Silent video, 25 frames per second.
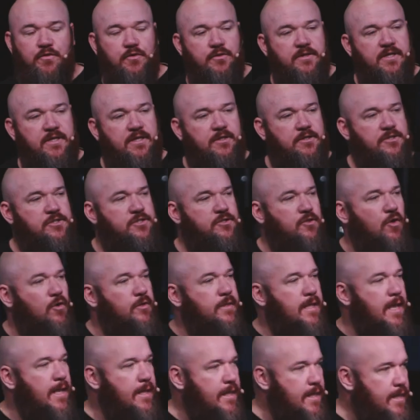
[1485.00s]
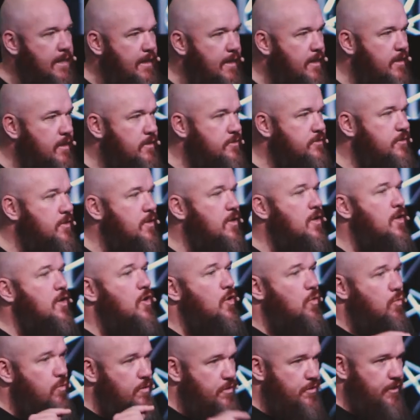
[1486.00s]
of you need to start hanging out
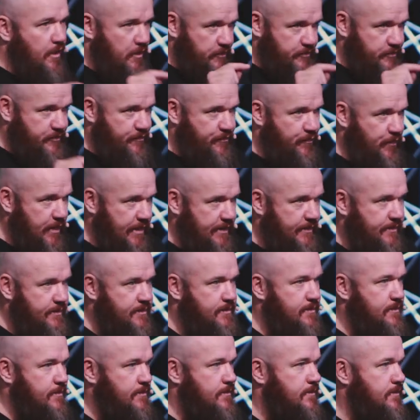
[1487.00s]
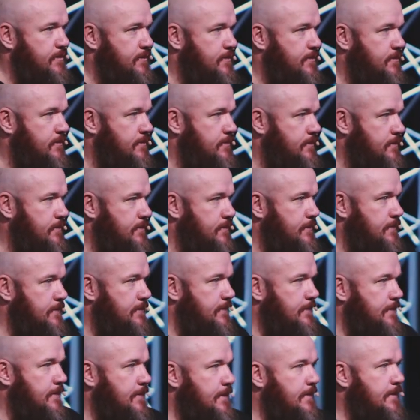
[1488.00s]
with those friends.
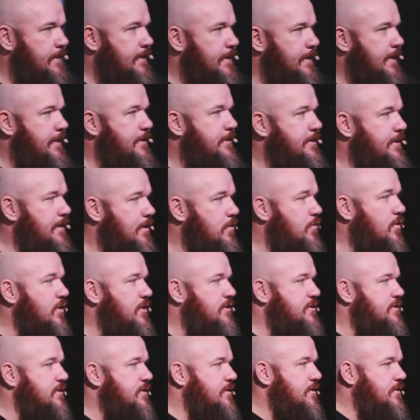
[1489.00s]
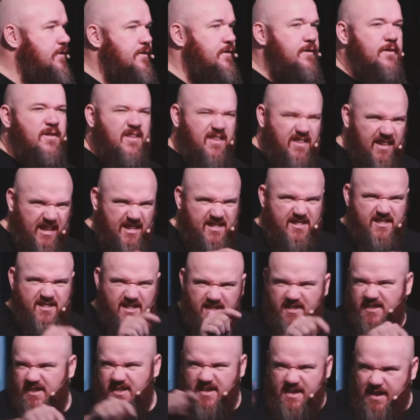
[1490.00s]
And you know what? They're
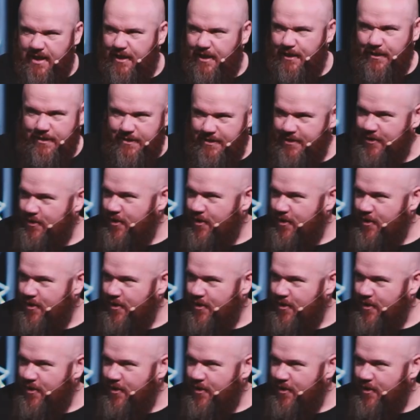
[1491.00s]
sitting here